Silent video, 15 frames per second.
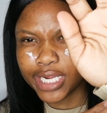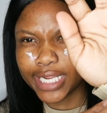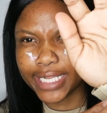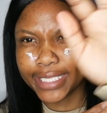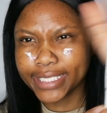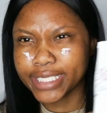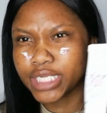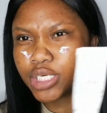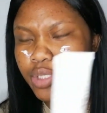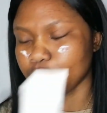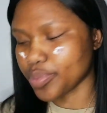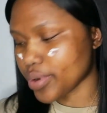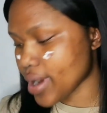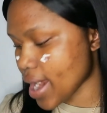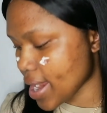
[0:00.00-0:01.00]
Glitter
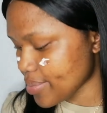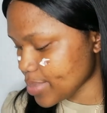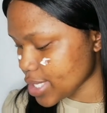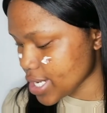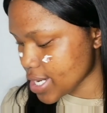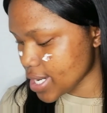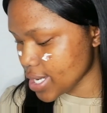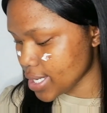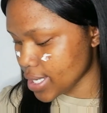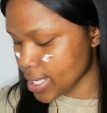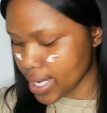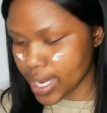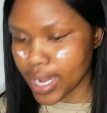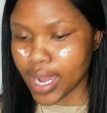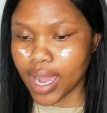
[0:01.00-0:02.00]
Primer.
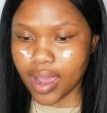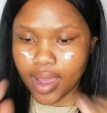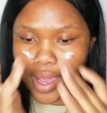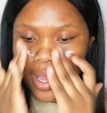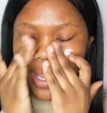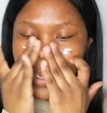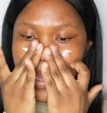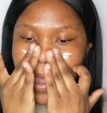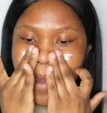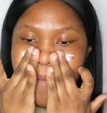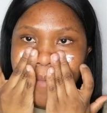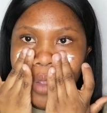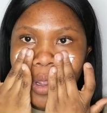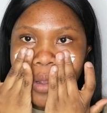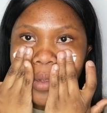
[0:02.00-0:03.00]
I
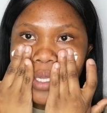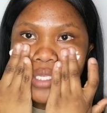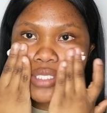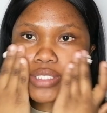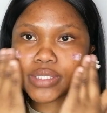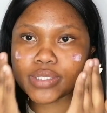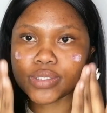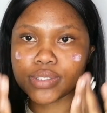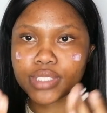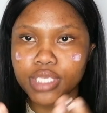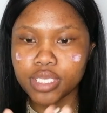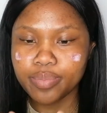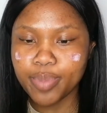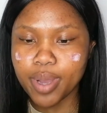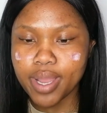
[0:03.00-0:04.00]
am going to
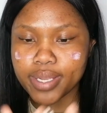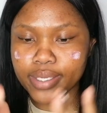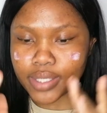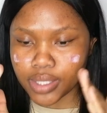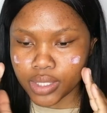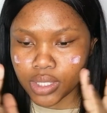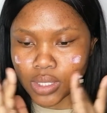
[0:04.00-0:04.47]
keep on...